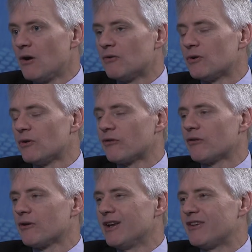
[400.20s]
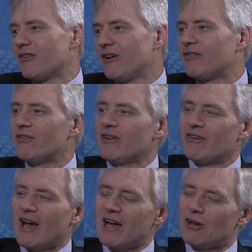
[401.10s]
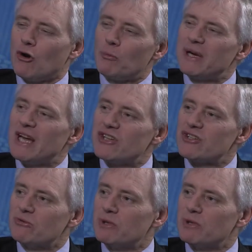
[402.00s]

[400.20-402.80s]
Of course, it's, it's this comprehension.